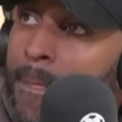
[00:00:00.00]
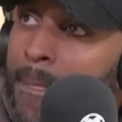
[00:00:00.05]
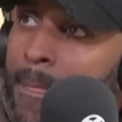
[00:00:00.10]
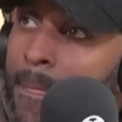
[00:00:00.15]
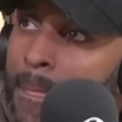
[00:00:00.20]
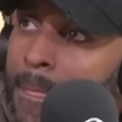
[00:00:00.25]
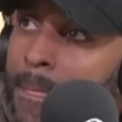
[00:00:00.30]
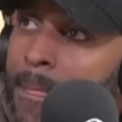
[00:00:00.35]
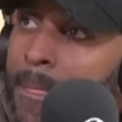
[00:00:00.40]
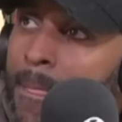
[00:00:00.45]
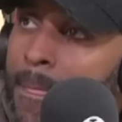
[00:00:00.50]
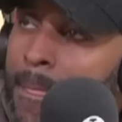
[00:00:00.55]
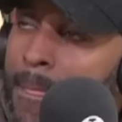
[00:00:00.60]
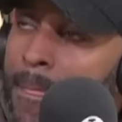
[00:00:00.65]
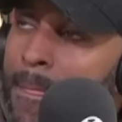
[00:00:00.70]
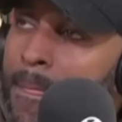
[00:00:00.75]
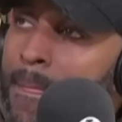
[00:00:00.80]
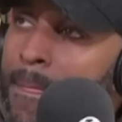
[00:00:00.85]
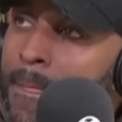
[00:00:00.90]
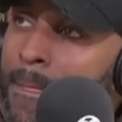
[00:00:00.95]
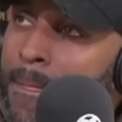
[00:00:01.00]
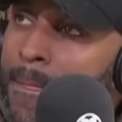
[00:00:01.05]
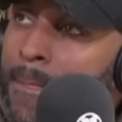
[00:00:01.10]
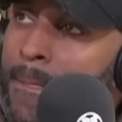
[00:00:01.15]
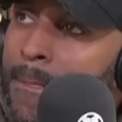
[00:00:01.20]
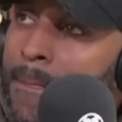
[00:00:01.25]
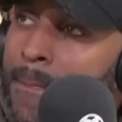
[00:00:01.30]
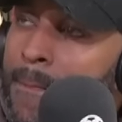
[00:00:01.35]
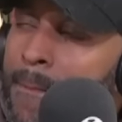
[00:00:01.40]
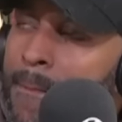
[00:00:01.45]

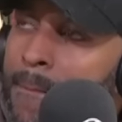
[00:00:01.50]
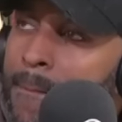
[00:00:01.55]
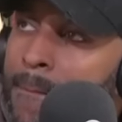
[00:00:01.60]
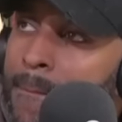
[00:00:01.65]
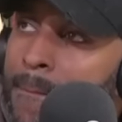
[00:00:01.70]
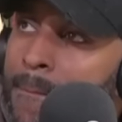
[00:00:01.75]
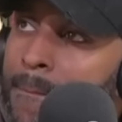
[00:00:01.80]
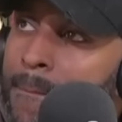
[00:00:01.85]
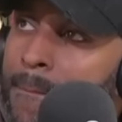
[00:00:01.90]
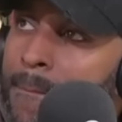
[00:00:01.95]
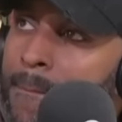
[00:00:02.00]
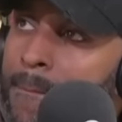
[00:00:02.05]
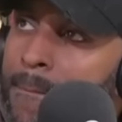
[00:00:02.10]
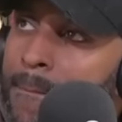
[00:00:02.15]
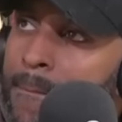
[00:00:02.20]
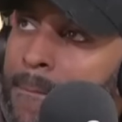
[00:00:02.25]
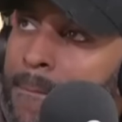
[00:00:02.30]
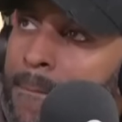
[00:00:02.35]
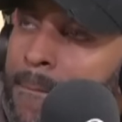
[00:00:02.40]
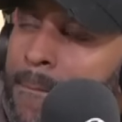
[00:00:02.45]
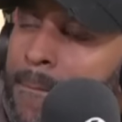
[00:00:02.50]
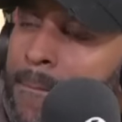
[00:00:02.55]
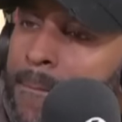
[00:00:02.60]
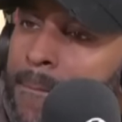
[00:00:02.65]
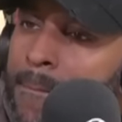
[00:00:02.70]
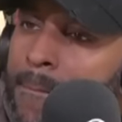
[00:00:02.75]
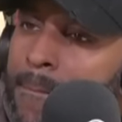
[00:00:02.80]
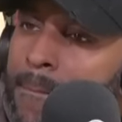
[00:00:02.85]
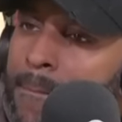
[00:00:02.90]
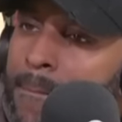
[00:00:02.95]

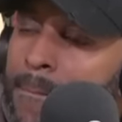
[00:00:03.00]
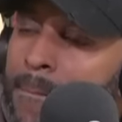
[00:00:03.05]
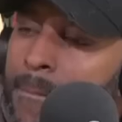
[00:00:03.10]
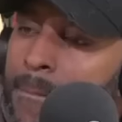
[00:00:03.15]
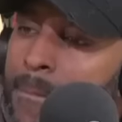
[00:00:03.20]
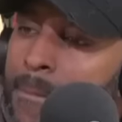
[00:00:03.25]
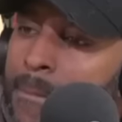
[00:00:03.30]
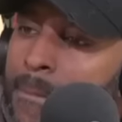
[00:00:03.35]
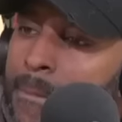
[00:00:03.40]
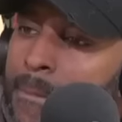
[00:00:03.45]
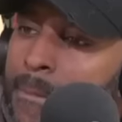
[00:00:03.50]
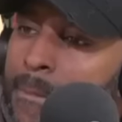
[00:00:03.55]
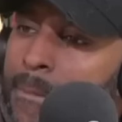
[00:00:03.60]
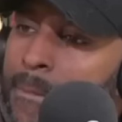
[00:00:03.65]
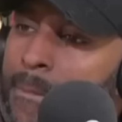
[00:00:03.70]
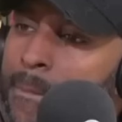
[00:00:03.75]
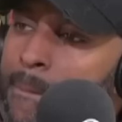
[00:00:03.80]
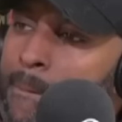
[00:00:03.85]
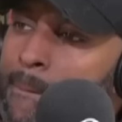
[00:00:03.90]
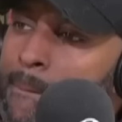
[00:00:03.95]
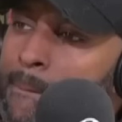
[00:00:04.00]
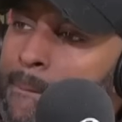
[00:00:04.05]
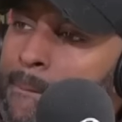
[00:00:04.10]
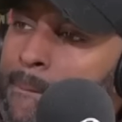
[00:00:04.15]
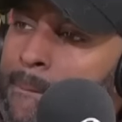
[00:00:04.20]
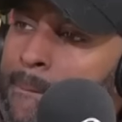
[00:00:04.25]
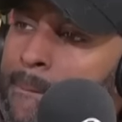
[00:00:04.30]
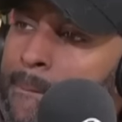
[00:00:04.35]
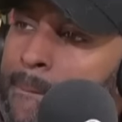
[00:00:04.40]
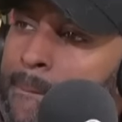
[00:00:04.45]

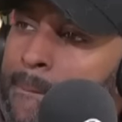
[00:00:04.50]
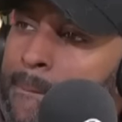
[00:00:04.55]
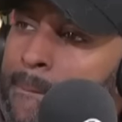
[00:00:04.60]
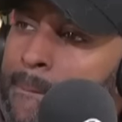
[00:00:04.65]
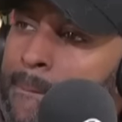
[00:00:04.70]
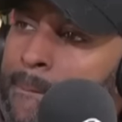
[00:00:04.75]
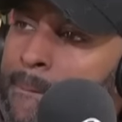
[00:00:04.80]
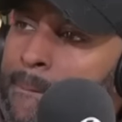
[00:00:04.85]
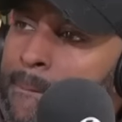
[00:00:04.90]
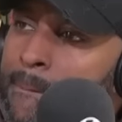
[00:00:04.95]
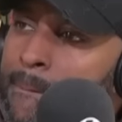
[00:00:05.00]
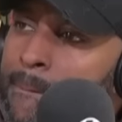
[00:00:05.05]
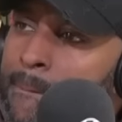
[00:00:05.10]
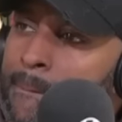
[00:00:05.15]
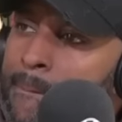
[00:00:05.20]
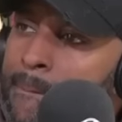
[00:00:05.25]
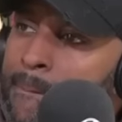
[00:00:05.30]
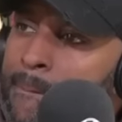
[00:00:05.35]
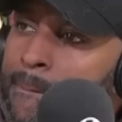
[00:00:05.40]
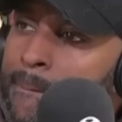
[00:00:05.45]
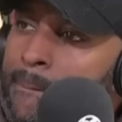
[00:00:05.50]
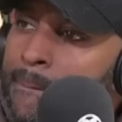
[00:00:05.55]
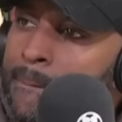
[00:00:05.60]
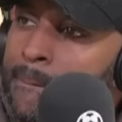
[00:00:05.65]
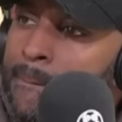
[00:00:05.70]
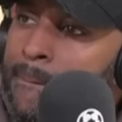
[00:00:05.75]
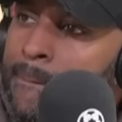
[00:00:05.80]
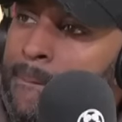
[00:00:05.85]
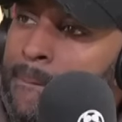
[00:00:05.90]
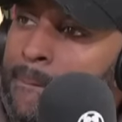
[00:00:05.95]

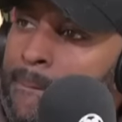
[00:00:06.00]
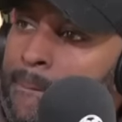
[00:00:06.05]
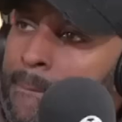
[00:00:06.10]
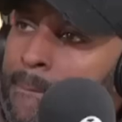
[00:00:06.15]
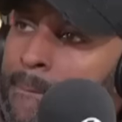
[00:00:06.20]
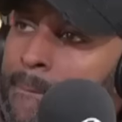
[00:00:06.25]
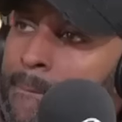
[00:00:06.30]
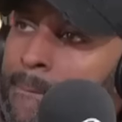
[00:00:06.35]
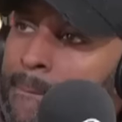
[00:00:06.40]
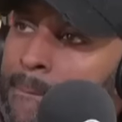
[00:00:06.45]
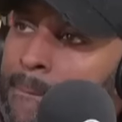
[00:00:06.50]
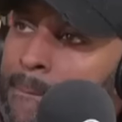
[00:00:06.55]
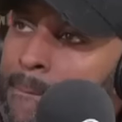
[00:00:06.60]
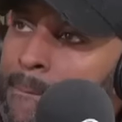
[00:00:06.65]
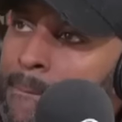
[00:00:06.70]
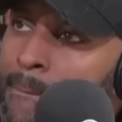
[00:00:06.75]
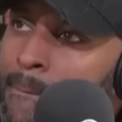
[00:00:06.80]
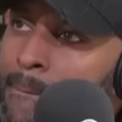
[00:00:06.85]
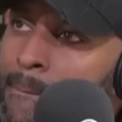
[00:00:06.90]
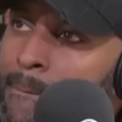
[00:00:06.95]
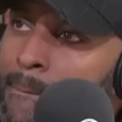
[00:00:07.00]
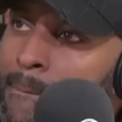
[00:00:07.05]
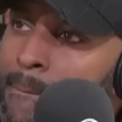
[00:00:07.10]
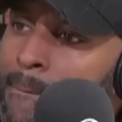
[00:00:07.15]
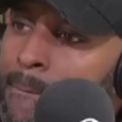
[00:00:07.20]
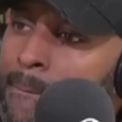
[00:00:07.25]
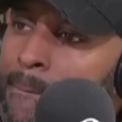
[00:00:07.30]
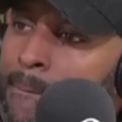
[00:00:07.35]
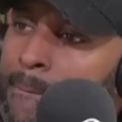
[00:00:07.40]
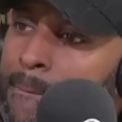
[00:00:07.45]

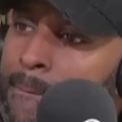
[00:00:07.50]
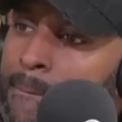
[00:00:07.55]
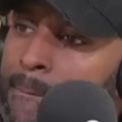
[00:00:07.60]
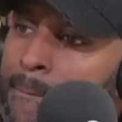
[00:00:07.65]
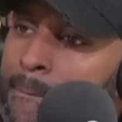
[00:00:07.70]
[no speech]